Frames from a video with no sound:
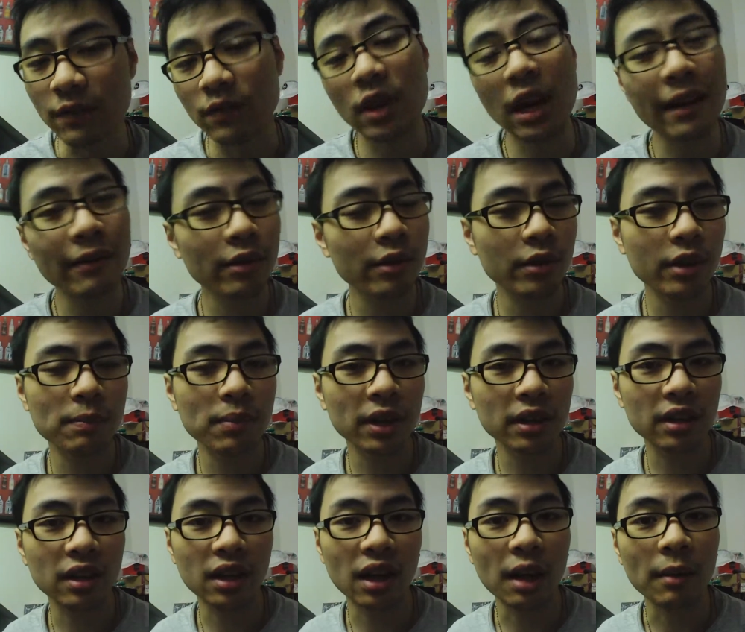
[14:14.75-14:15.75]
If you haven't already
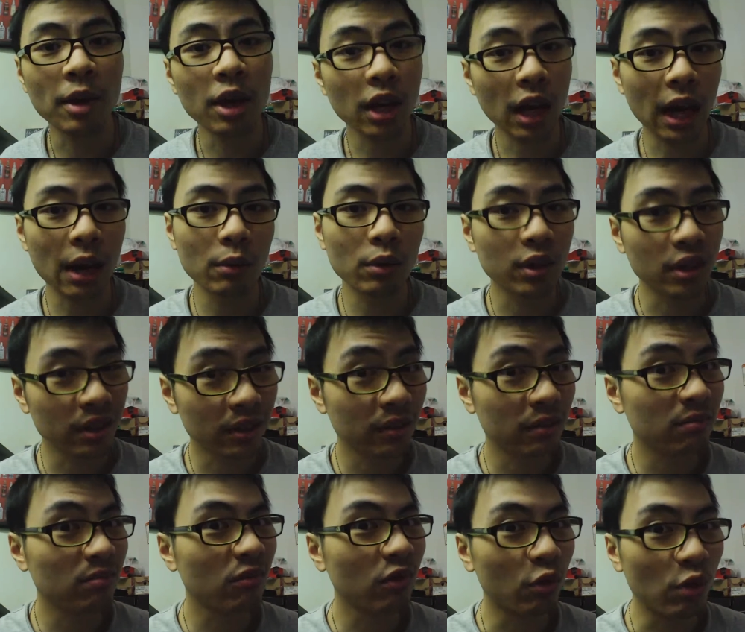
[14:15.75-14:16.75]
picked it up, I would
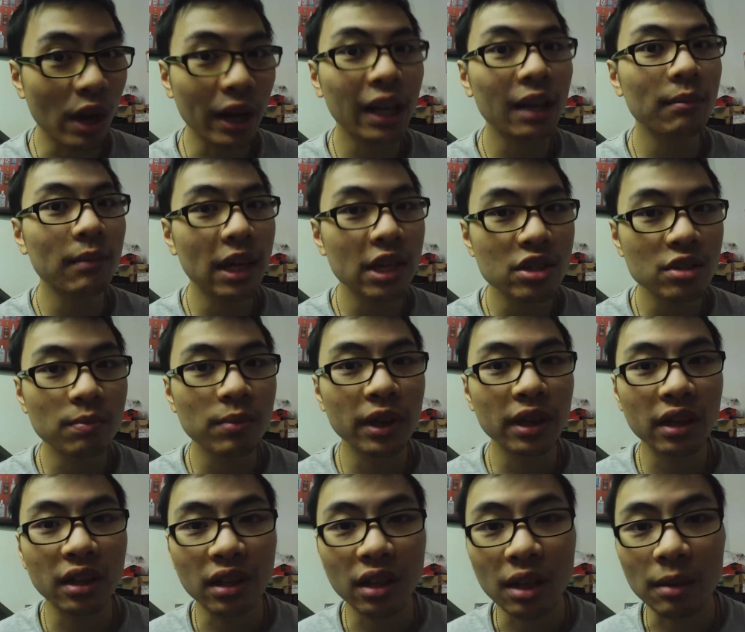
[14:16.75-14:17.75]
recommend you
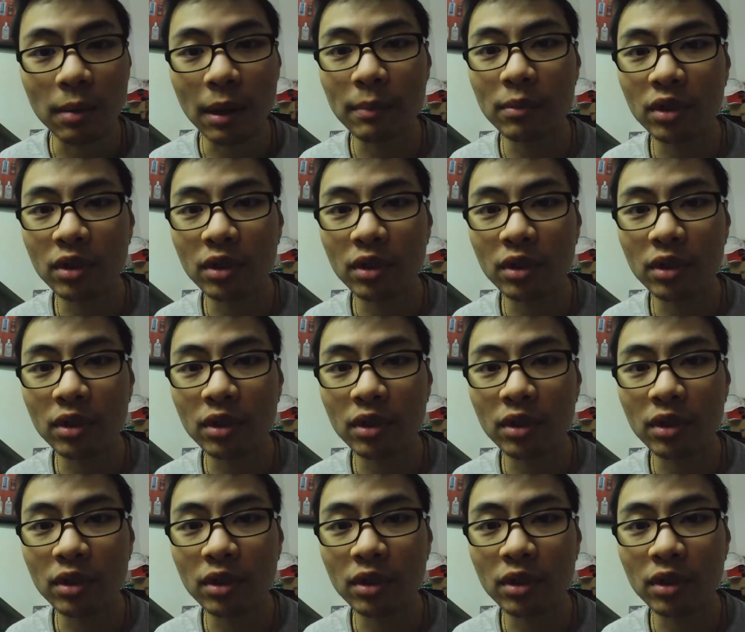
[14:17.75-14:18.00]
picking it up.